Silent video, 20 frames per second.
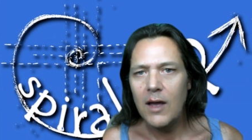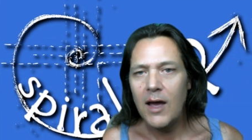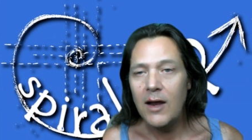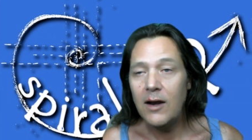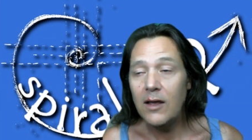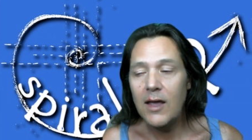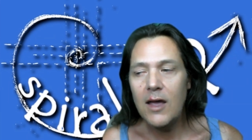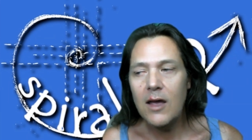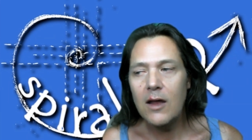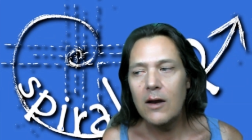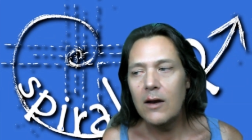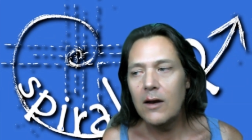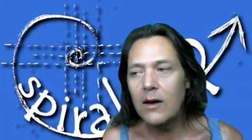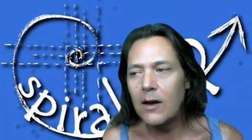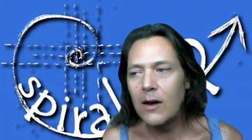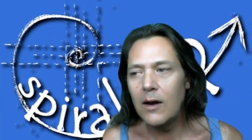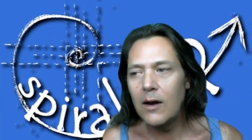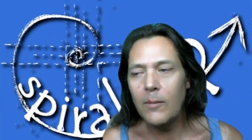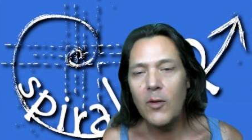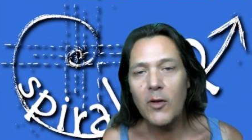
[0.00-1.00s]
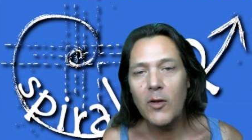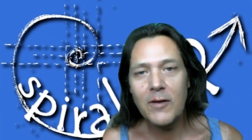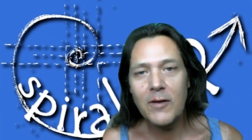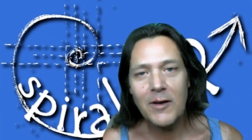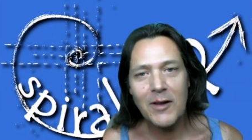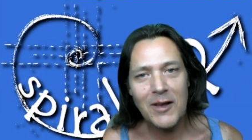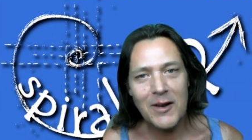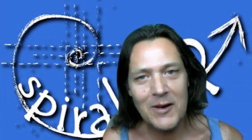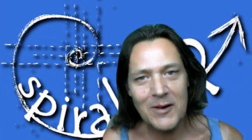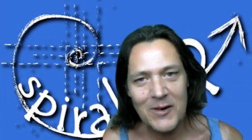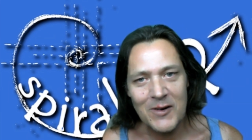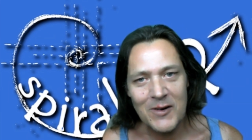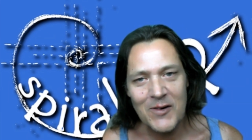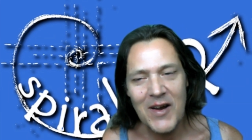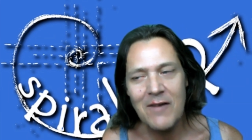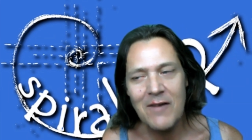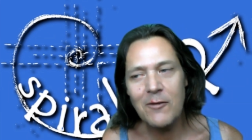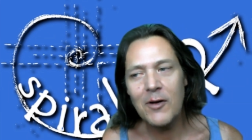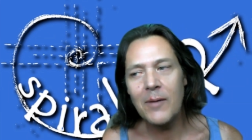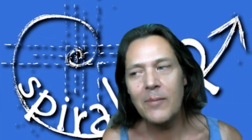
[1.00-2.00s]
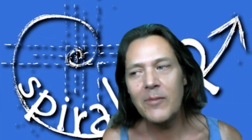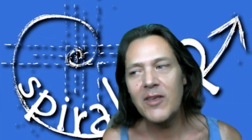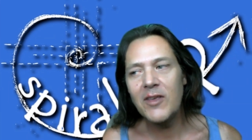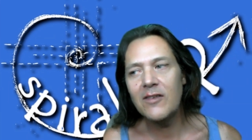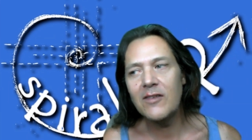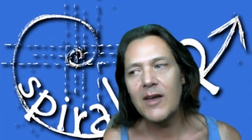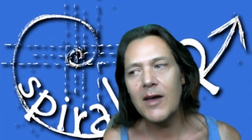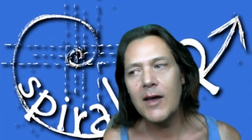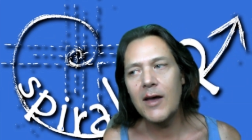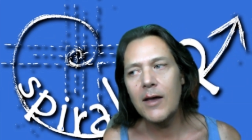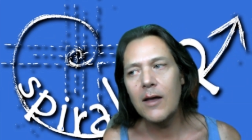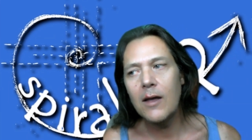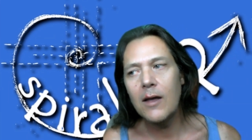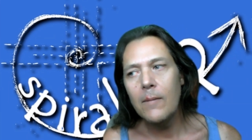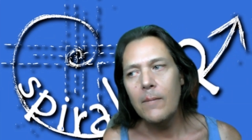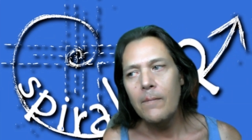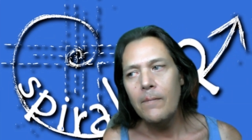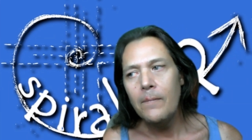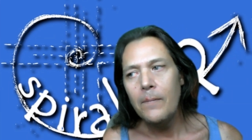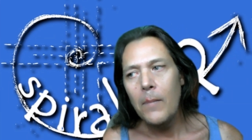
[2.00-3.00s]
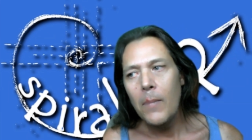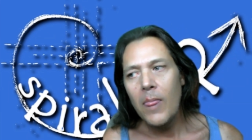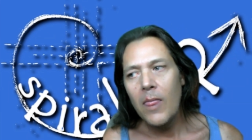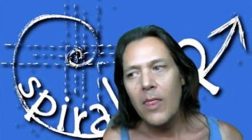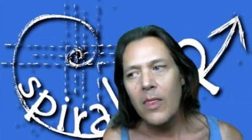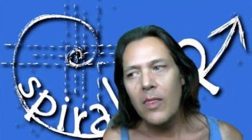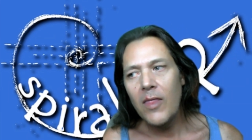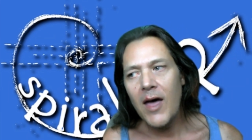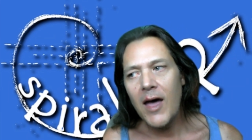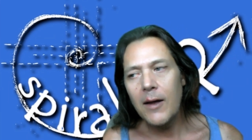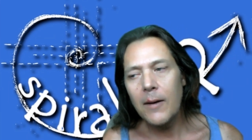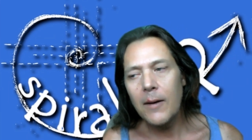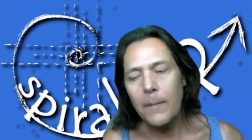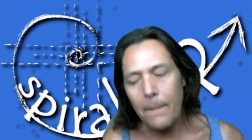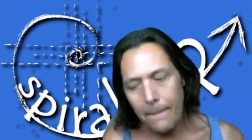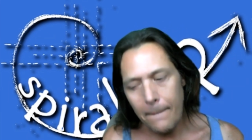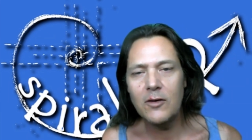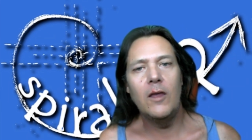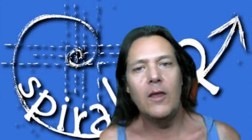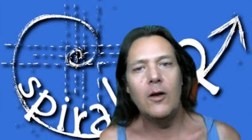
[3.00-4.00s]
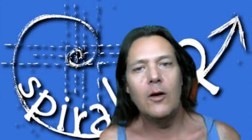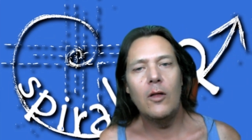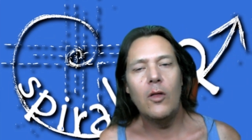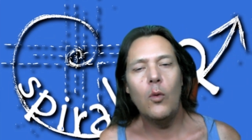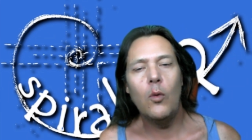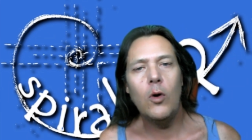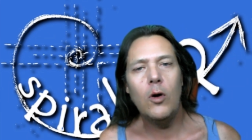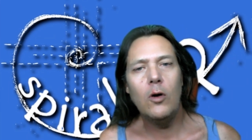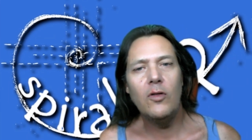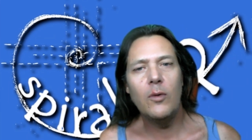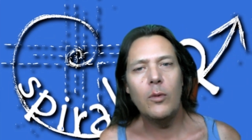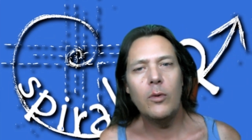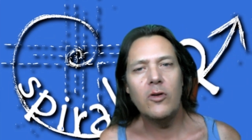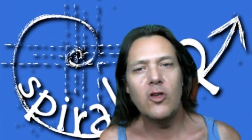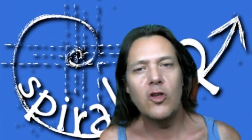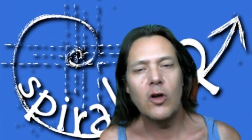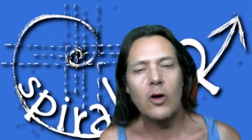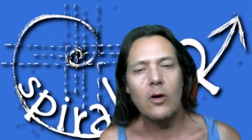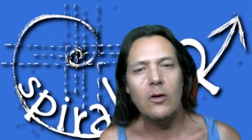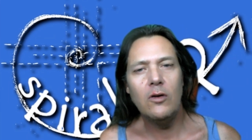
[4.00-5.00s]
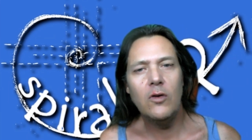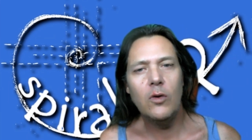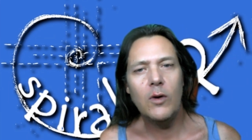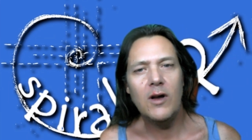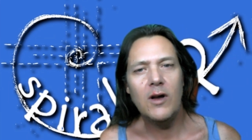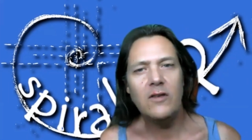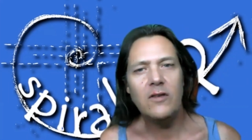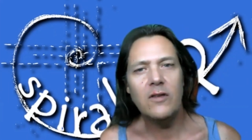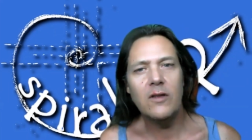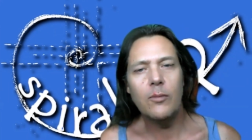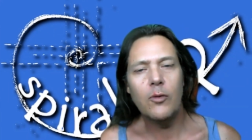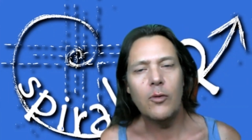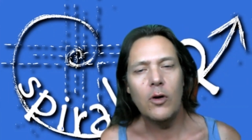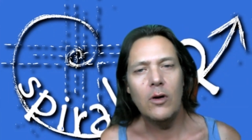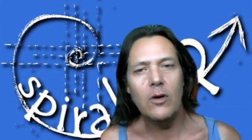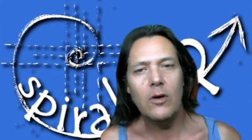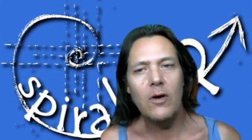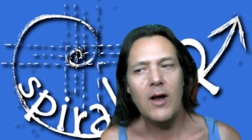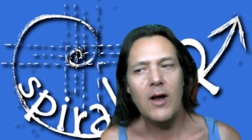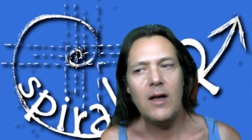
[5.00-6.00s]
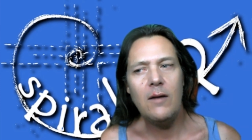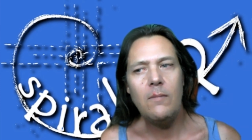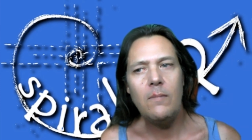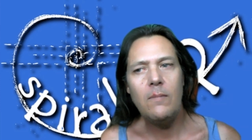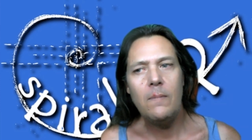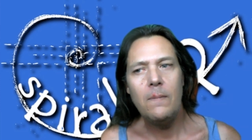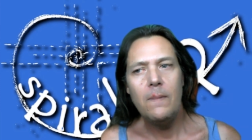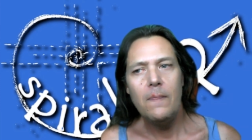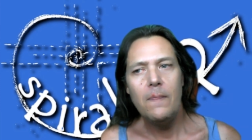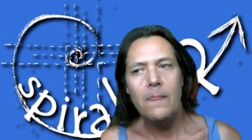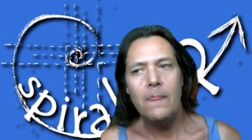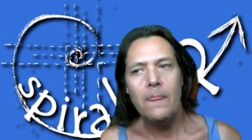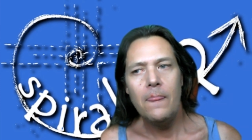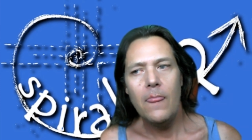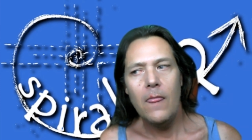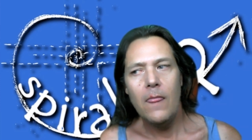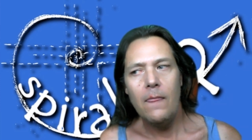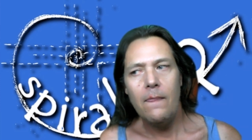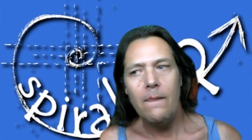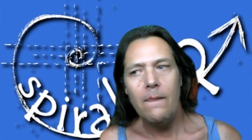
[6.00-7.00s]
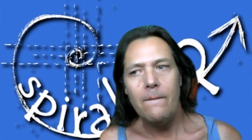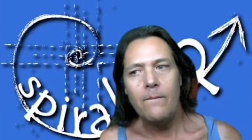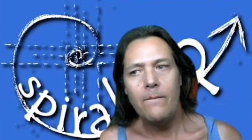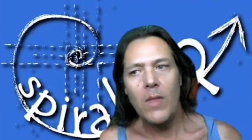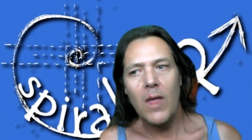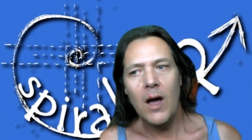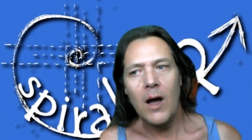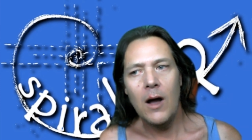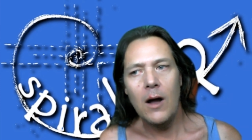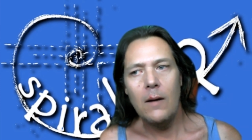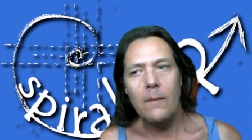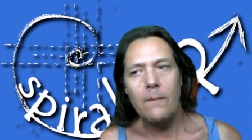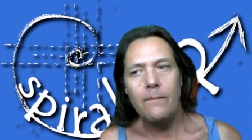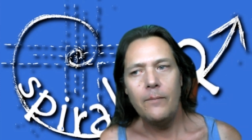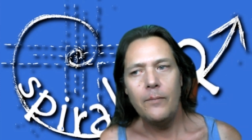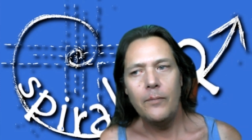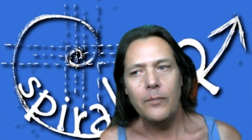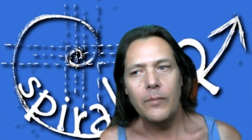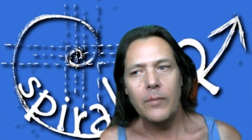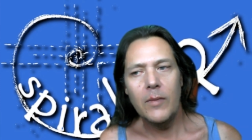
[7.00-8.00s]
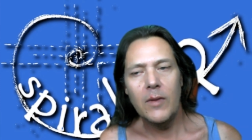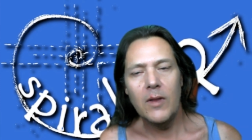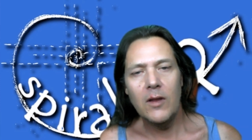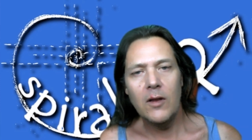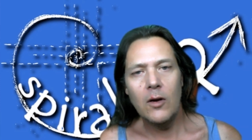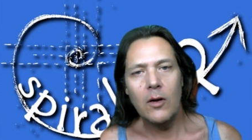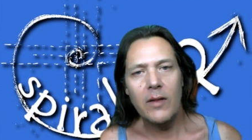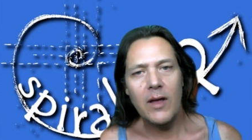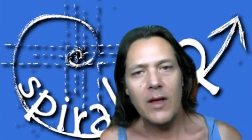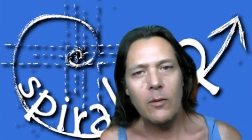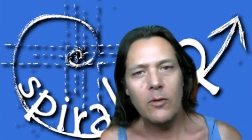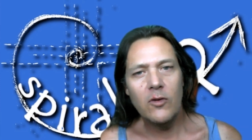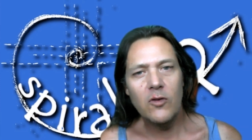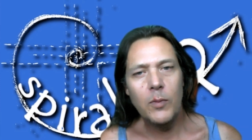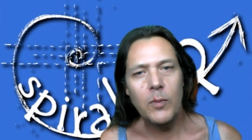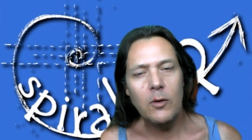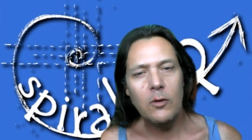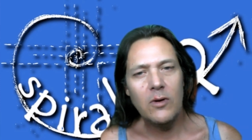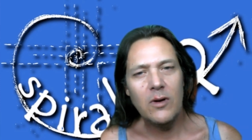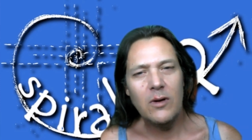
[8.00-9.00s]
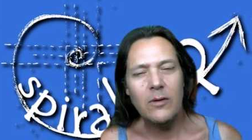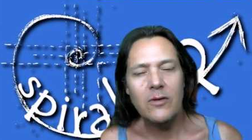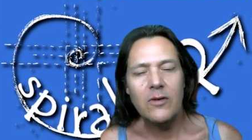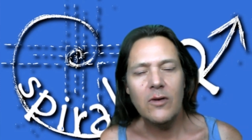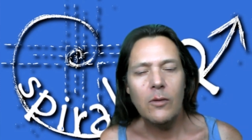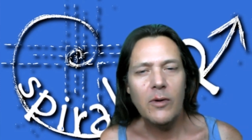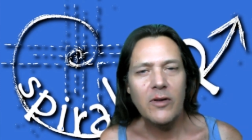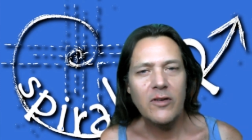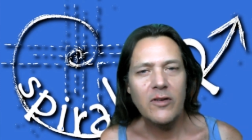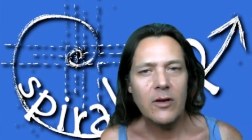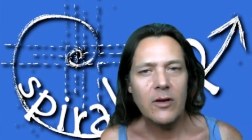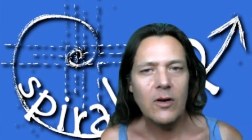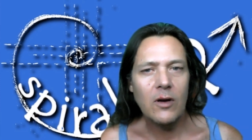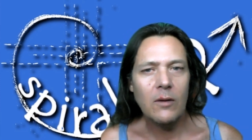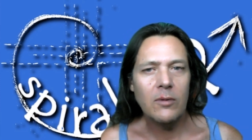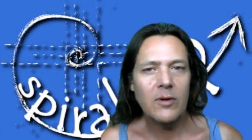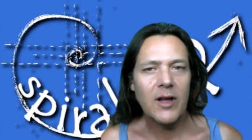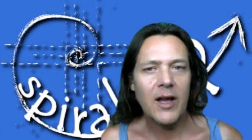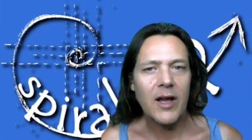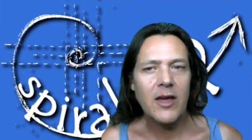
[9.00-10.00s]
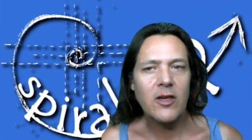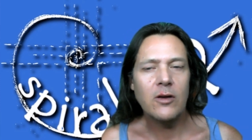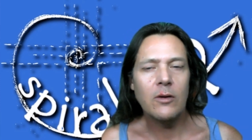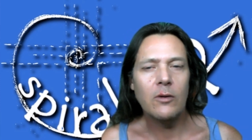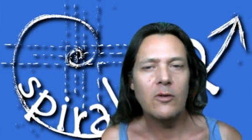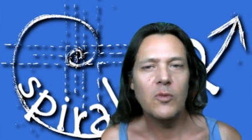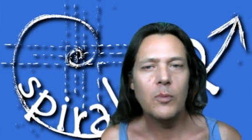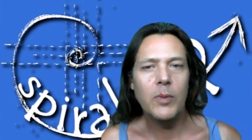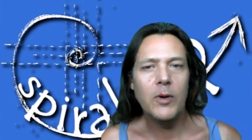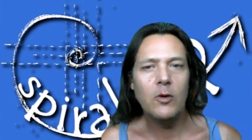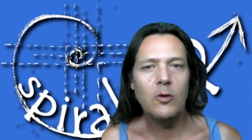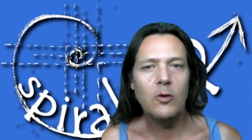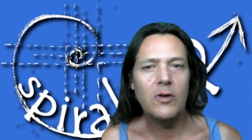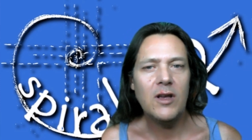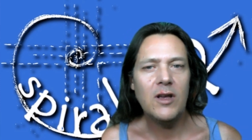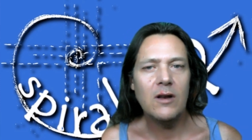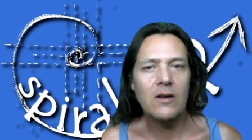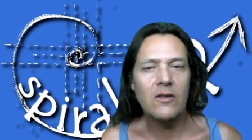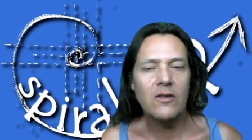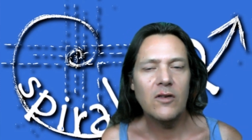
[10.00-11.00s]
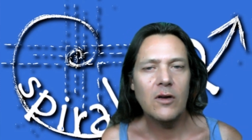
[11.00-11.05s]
And again, I'm not telling you not to travel. I'm just saying that, you know, the world that was shown to us, the program, um, you know, it was built, it was almost like an obligation. It was built in.